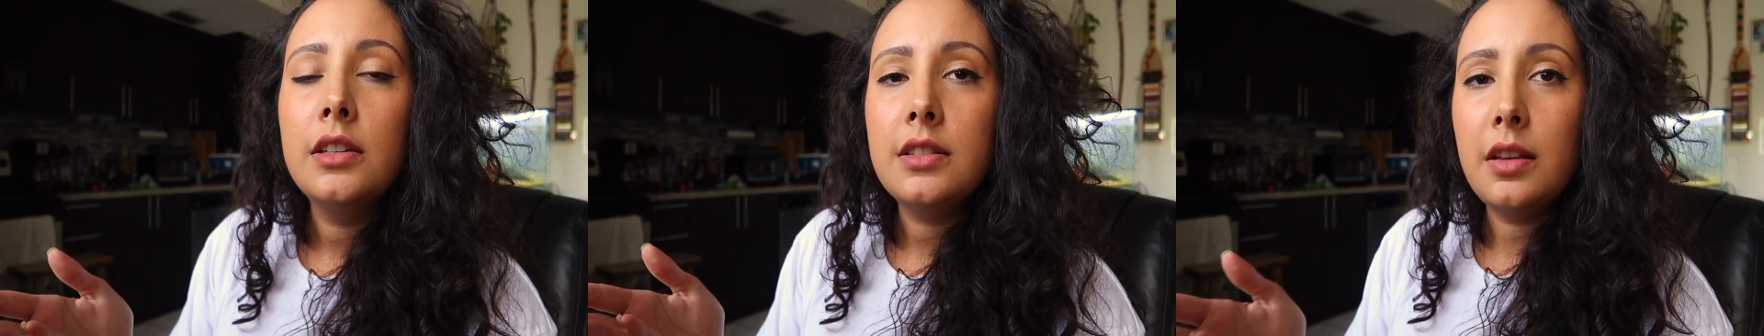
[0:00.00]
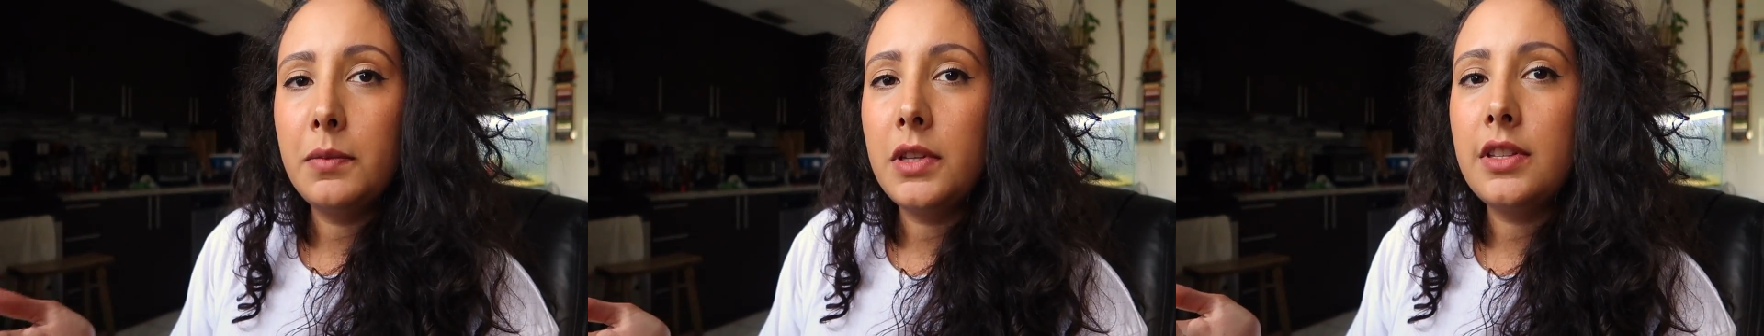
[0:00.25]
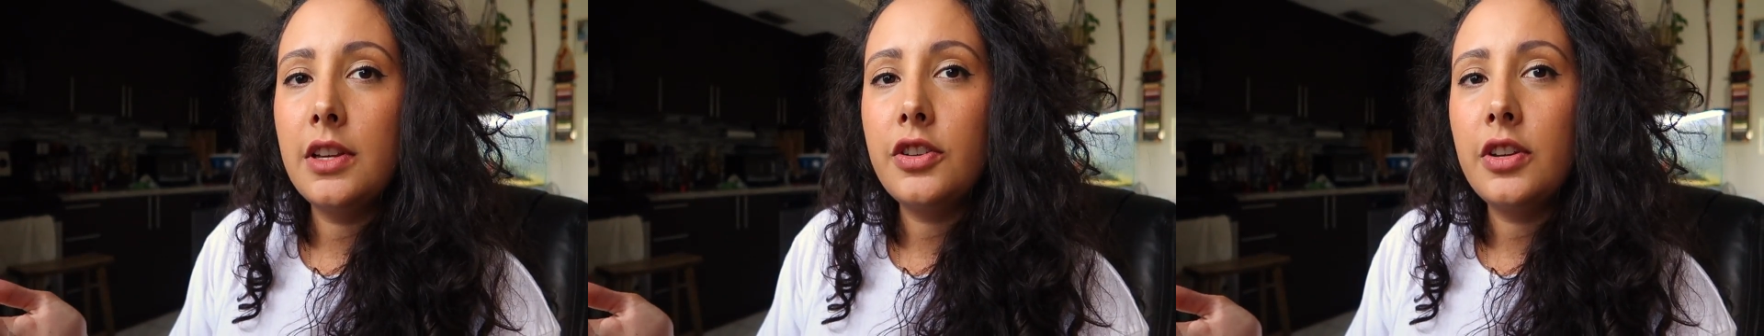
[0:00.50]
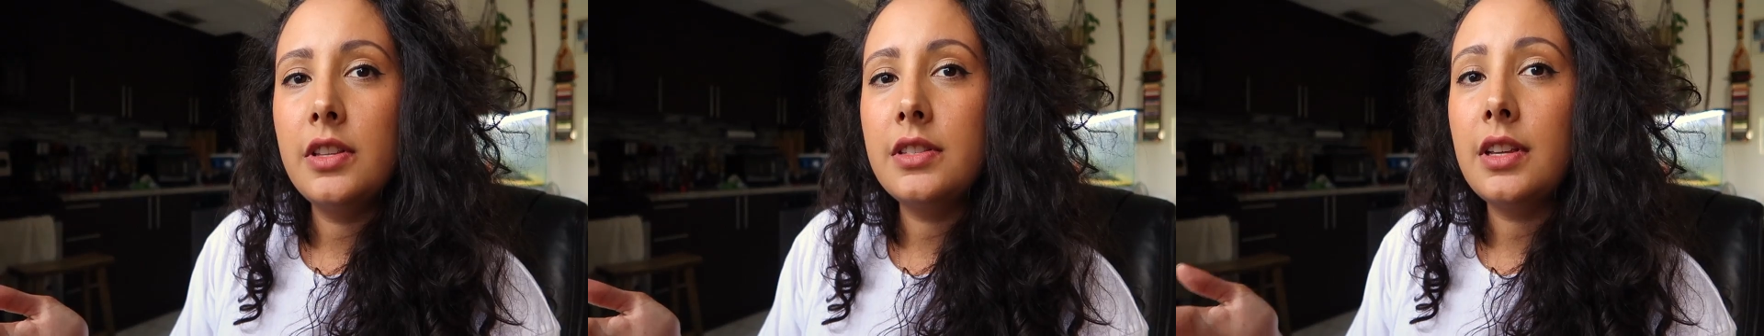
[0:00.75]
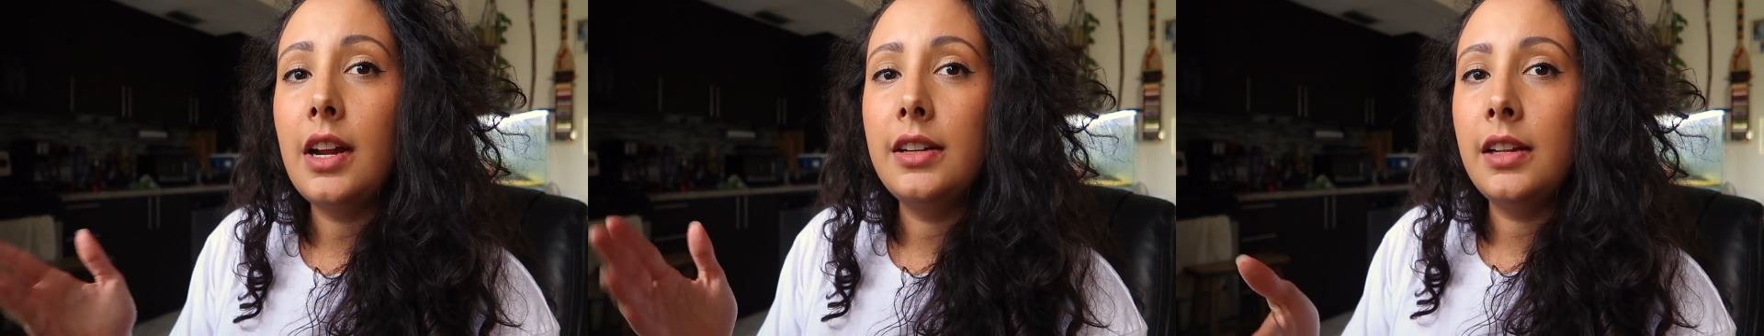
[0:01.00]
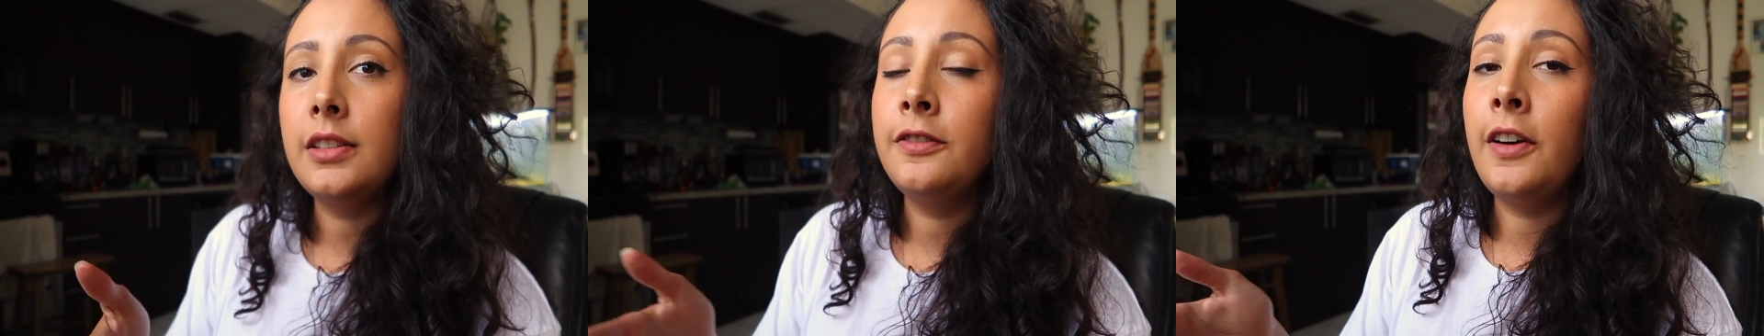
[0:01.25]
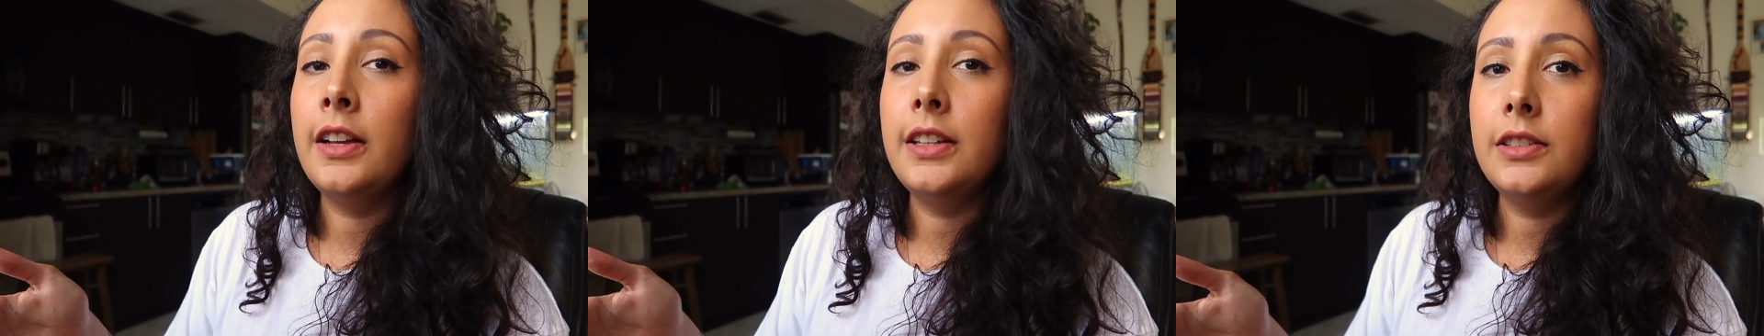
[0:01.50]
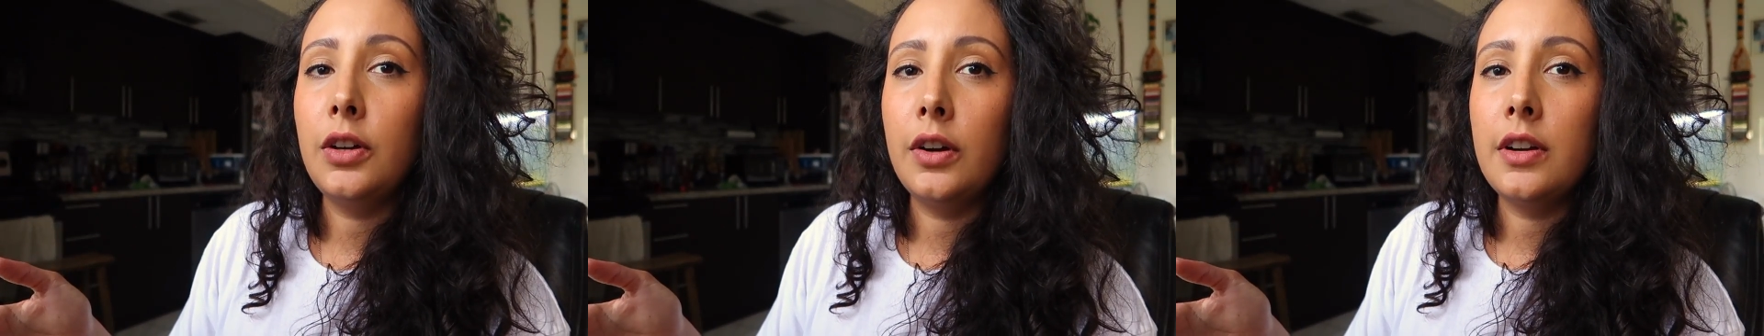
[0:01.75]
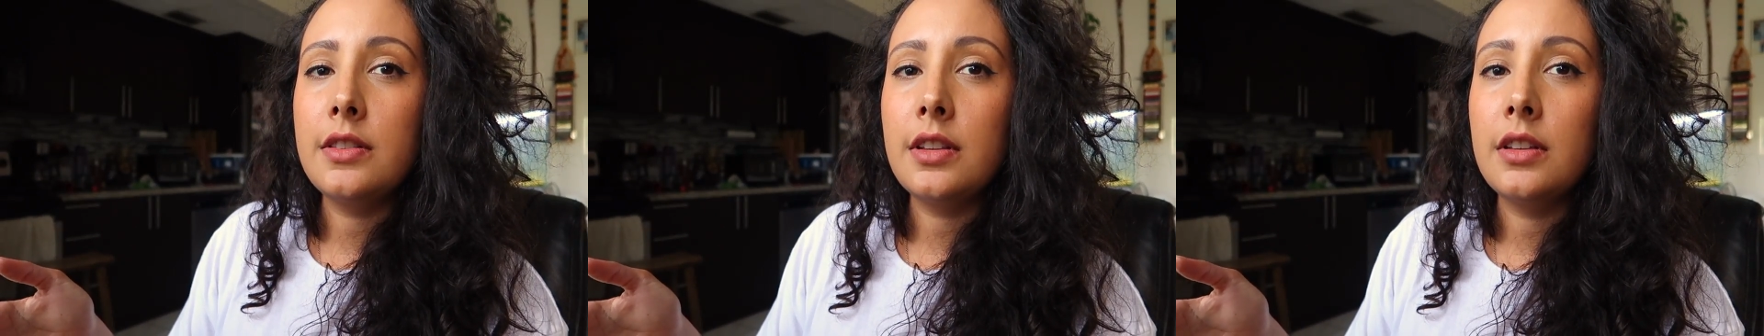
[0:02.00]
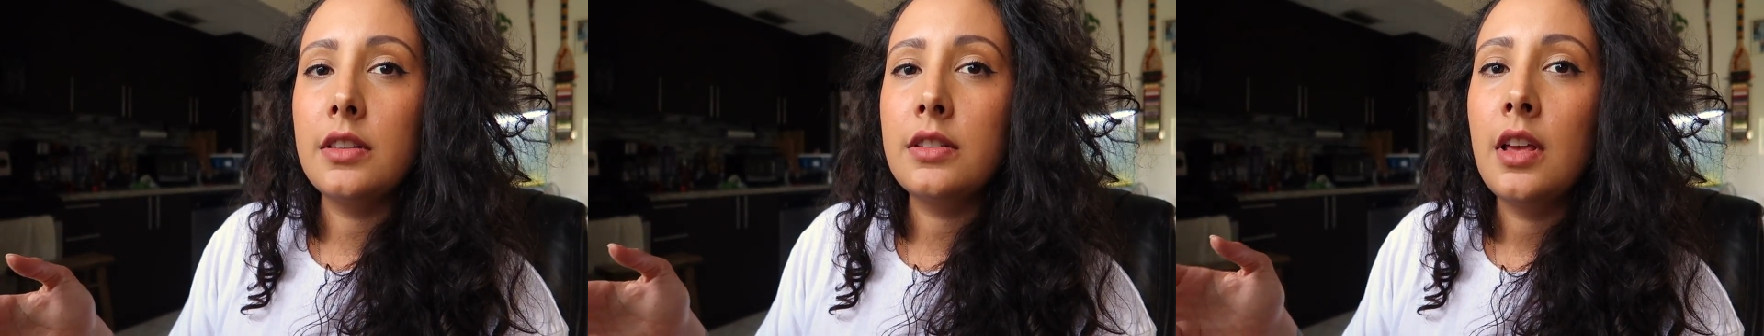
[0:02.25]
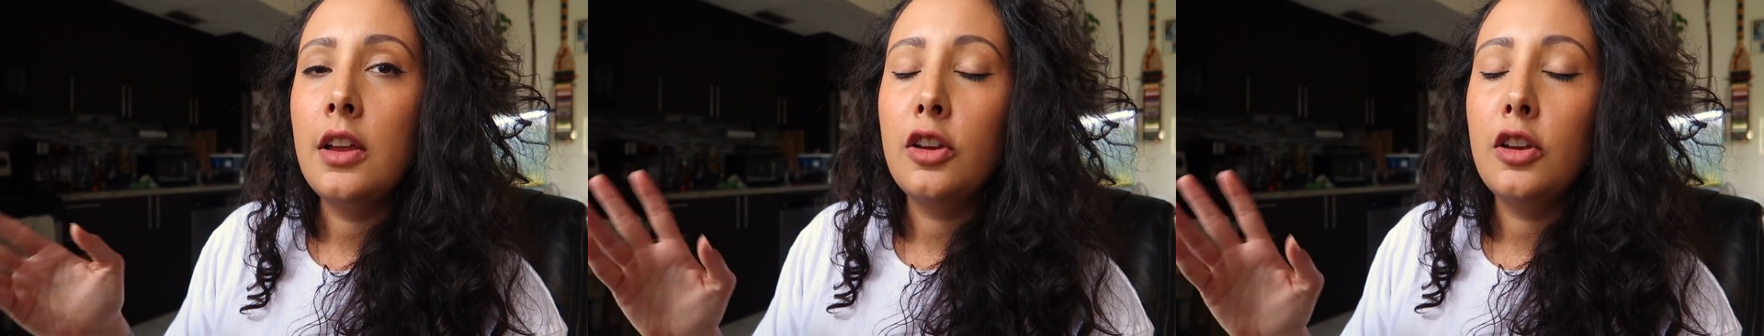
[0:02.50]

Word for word: some decisions and identify these harnesses